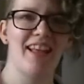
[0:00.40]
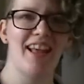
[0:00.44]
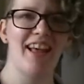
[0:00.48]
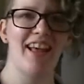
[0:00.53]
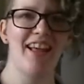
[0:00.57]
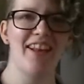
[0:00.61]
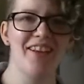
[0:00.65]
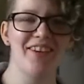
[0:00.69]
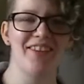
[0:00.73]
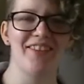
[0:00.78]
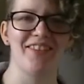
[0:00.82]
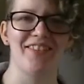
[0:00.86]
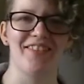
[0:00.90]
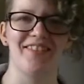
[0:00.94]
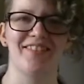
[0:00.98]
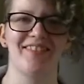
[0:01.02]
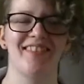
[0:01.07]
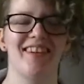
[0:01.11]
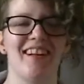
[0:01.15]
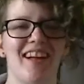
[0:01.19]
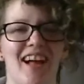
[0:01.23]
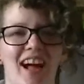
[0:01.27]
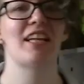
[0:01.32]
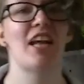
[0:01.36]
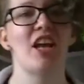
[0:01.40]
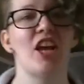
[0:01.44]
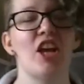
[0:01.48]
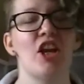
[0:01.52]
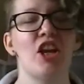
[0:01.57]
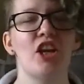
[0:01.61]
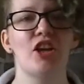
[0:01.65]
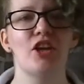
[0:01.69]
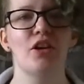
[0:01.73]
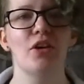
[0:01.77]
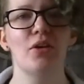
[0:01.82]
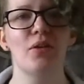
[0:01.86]
Hello!
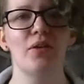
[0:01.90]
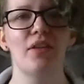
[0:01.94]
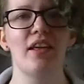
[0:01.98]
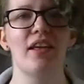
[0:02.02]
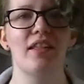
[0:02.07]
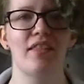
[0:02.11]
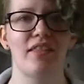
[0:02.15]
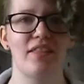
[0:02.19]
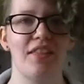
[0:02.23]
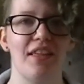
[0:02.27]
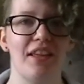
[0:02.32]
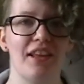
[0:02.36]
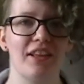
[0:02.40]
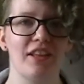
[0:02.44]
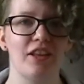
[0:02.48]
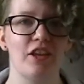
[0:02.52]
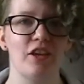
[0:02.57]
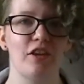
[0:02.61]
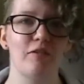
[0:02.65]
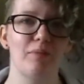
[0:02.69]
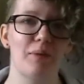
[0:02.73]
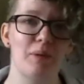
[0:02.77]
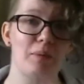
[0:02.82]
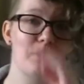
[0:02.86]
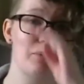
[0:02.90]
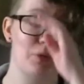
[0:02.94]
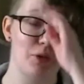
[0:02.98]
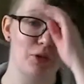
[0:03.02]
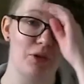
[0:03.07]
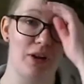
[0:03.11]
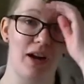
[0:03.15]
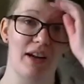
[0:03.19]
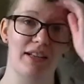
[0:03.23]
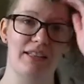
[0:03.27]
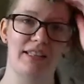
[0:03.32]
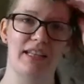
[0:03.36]
You know that thing you've been
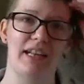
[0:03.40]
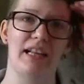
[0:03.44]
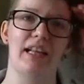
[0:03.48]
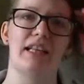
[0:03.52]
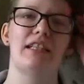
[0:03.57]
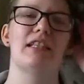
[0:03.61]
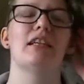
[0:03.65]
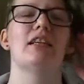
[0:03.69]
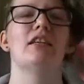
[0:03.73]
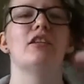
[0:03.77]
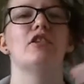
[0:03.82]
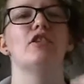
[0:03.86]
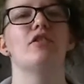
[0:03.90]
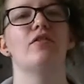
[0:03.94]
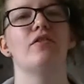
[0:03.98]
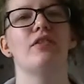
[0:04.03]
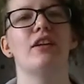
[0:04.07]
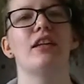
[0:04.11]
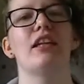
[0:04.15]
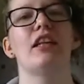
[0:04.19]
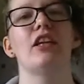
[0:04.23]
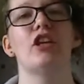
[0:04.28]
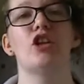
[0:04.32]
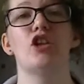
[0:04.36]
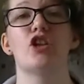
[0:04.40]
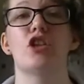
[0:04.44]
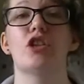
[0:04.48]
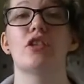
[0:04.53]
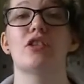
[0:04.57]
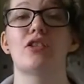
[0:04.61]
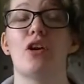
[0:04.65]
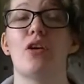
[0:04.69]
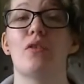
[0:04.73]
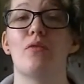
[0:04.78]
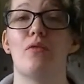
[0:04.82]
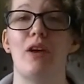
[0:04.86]
procrastinating because you feel like you're
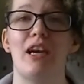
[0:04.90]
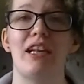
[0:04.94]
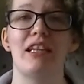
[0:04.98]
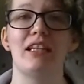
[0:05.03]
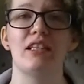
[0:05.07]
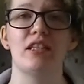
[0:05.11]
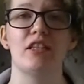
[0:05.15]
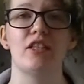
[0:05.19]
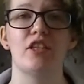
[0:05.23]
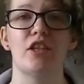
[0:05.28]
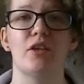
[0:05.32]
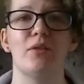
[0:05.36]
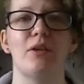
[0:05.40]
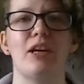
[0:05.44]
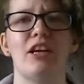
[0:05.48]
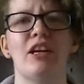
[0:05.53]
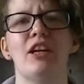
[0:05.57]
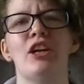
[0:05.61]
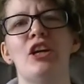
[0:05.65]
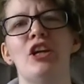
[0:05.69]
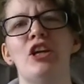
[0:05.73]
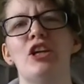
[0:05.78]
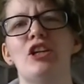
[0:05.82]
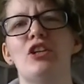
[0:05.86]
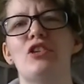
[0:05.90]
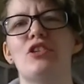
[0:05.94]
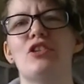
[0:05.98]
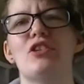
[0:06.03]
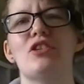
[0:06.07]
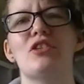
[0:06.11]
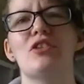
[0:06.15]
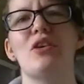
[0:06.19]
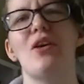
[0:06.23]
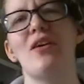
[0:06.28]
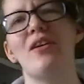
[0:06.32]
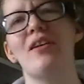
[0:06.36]
just not ready to do it, you're
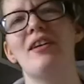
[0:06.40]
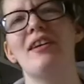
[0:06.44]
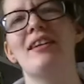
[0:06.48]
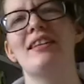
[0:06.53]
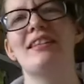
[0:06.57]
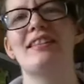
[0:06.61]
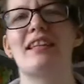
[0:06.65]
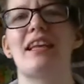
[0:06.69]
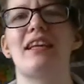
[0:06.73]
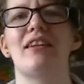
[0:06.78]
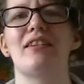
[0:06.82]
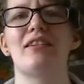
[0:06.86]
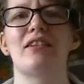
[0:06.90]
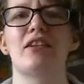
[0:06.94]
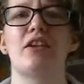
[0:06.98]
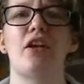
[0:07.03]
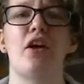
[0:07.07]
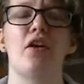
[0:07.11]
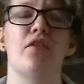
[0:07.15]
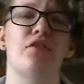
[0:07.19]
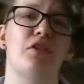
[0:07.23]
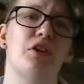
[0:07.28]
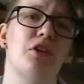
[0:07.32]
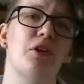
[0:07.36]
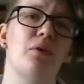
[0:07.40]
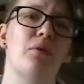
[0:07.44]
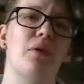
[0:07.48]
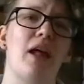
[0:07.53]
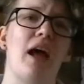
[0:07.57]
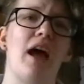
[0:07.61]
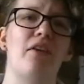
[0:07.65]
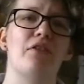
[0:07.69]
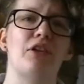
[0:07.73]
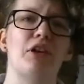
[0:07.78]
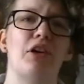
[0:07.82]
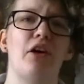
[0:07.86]
just not skilled enough, you don't
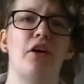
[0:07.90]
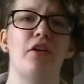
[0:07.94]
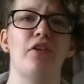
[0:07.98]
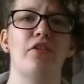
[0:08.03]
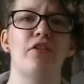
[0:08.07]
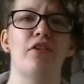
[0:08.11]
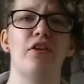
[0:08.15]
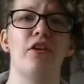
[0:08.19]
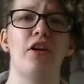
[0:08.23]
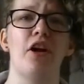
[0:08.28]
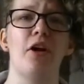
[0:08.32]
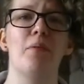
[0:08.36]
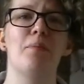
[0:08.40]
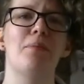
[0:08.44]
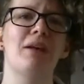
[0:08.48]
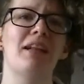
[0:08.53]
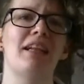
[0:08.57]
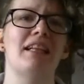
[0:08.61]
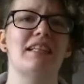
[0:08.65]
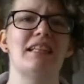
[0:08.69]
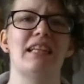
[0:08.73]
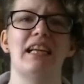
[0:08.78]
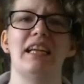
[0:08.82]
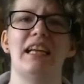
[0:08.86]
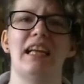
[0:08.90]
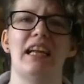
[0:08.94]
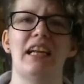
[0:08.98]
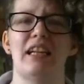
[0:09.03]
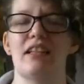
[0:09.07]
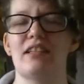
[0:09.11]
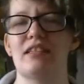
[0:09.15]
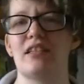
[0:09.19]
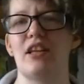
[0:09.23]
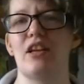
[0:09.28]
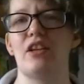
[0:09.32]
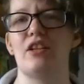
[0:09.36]
have enough ability
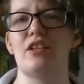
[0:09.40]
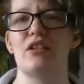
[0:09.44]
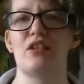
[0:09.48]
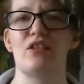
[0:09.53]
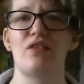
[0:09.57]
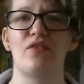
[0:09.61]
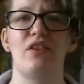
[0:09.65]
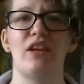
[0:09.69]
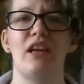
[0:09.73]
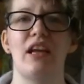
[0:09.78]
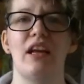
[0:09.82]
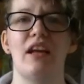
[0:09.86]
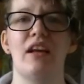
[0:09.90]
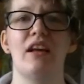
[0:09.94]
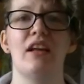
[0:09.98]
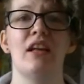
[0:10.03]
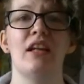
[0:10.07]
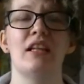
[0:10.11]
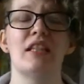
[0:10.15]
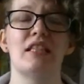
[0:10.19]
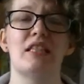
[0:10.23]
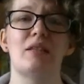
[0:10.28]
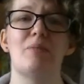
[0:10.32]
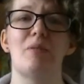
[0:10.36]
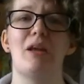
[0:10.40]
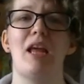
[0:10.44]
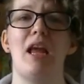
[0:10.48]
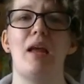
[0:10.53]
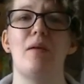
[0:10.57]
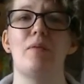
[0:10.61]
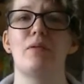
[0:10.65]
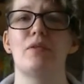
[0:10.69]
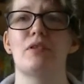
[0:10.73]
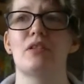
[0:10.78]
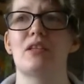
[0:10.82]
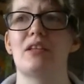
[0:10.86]
in a certain sphere to be
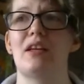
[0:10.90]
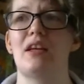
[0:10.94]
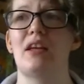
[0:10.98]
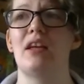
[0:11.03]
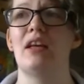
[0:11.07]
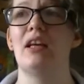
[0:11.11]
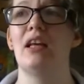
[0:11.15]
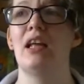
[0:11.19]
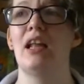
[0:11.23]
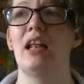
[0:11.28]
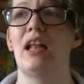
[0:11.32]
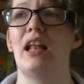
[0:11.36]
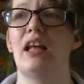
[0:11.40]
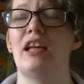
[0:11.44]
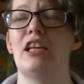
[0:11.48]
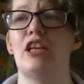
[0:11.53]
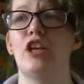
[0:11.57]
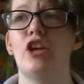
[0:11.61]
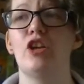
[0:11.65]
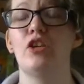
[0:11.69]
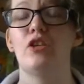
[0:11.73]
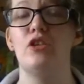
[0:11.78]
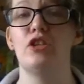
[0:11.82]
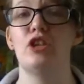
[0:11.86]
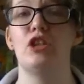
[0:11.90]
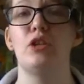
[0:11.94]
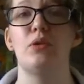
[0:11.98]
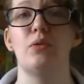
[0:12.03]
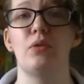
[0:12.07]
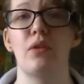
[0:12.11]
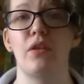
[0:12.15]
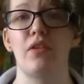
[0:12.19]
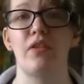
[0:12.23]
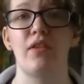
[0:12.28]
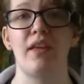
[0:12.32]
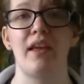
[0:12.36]
able to like
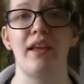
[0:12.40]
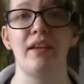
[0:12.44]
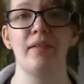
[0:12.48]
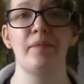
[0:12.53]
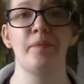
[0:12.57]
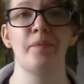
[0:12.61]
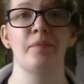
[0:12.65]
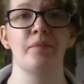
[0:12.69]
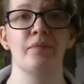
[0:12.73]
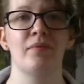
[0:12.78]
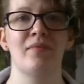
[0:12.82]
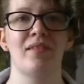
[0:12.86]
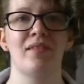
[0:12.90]
do the thing?